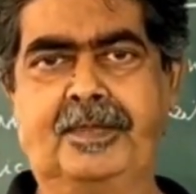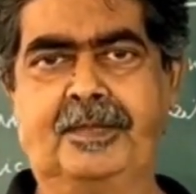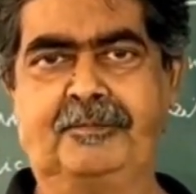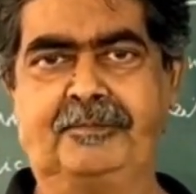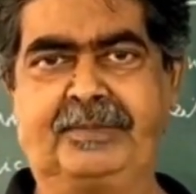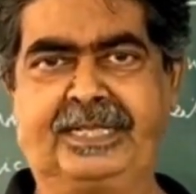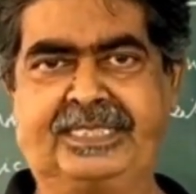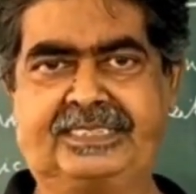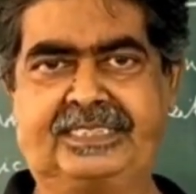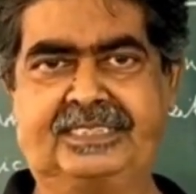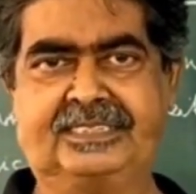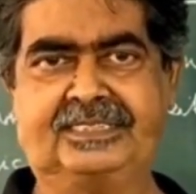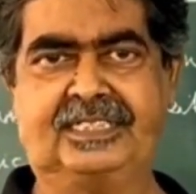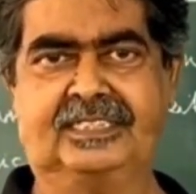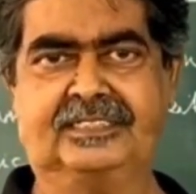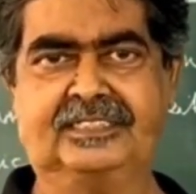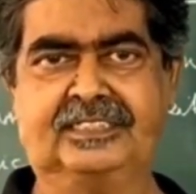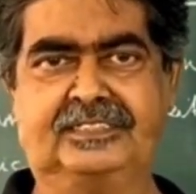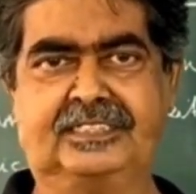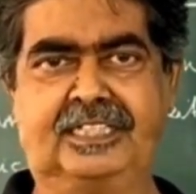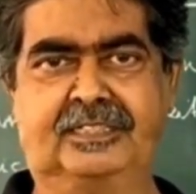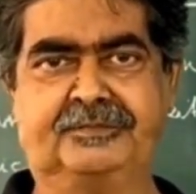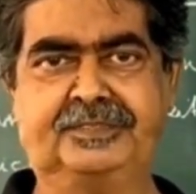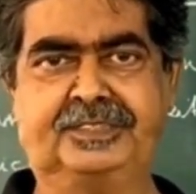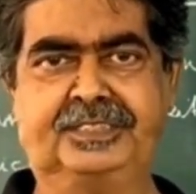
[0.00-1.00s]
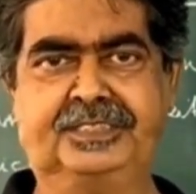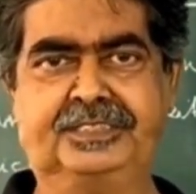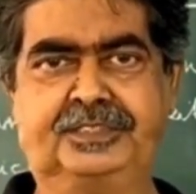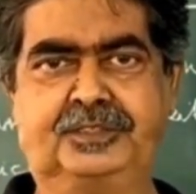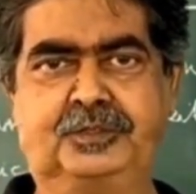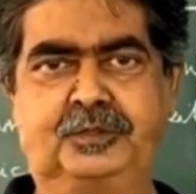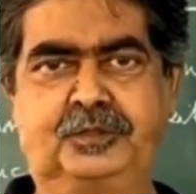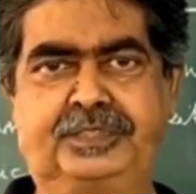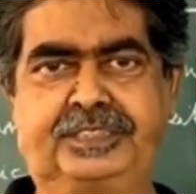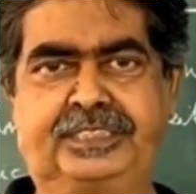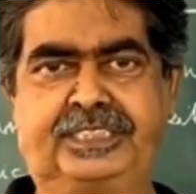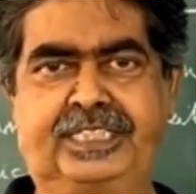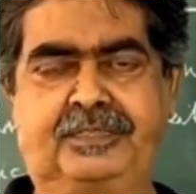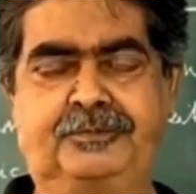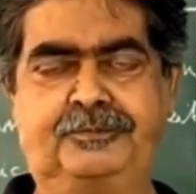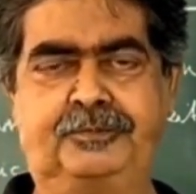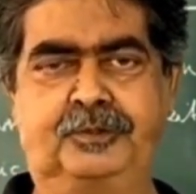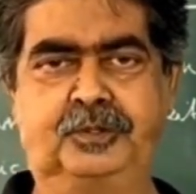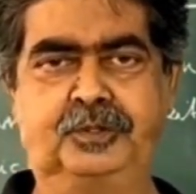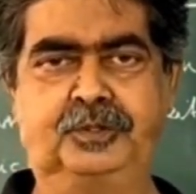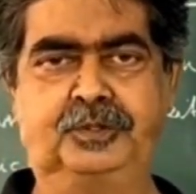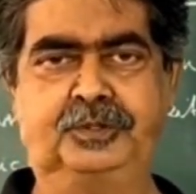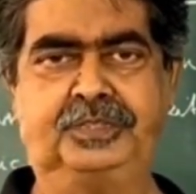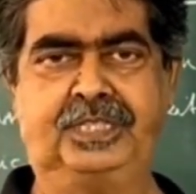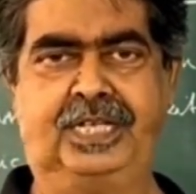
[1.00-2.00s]
bases are the substances which can
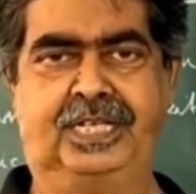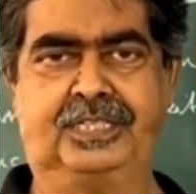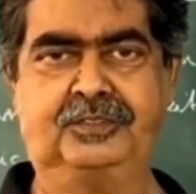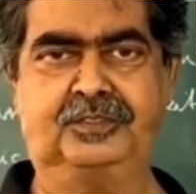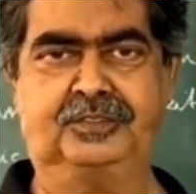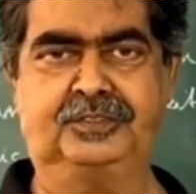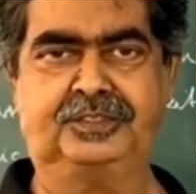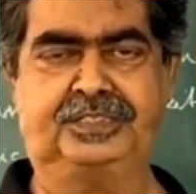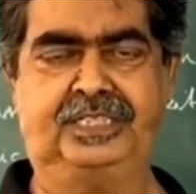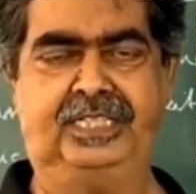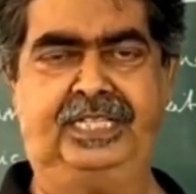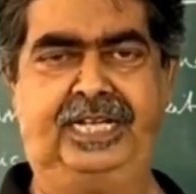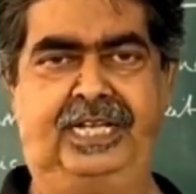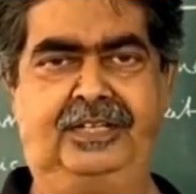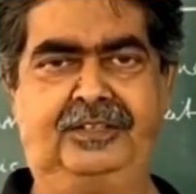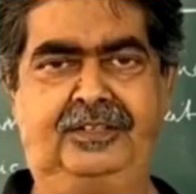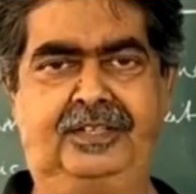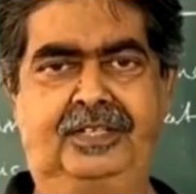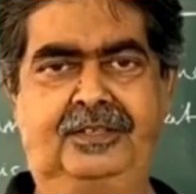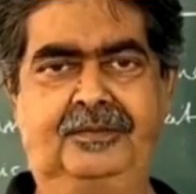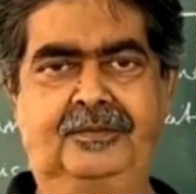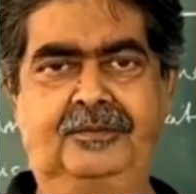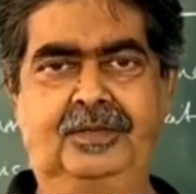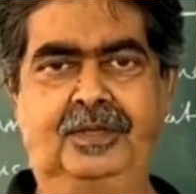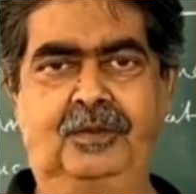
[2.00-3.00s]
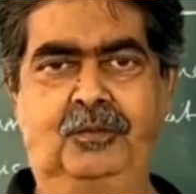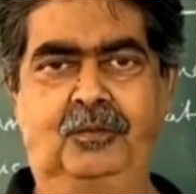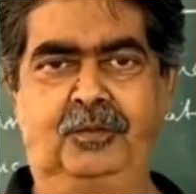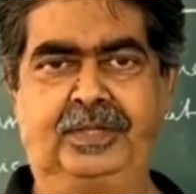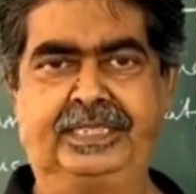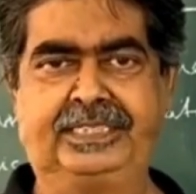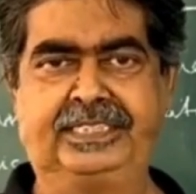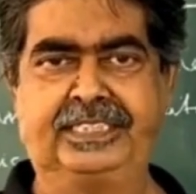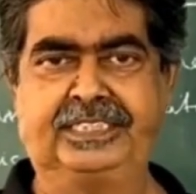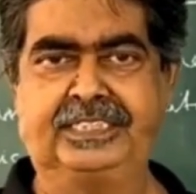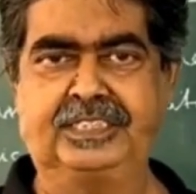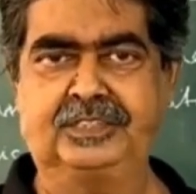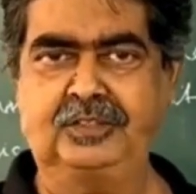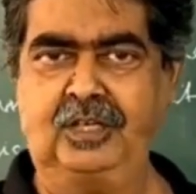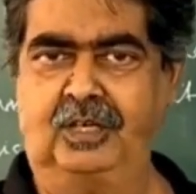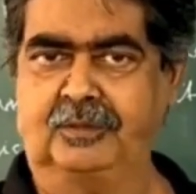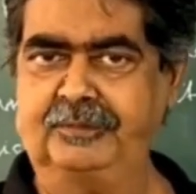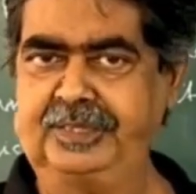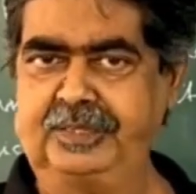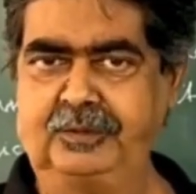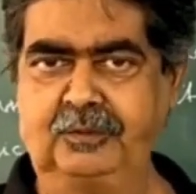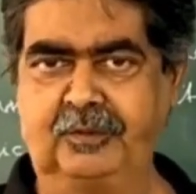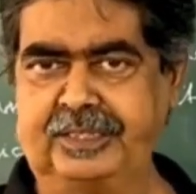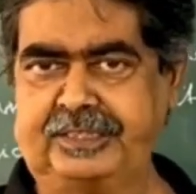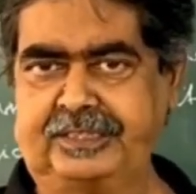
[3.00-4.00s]
produce hydroxyl ion when they dissolve
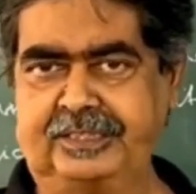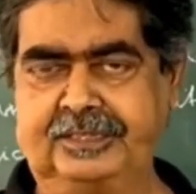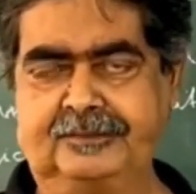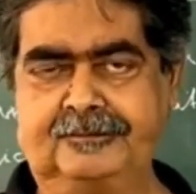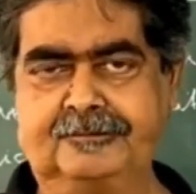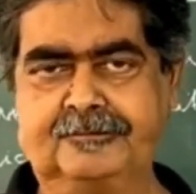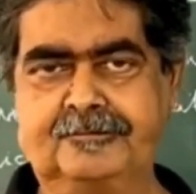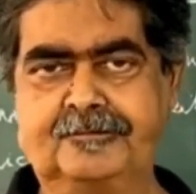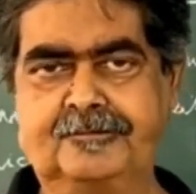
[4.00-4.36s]
in water.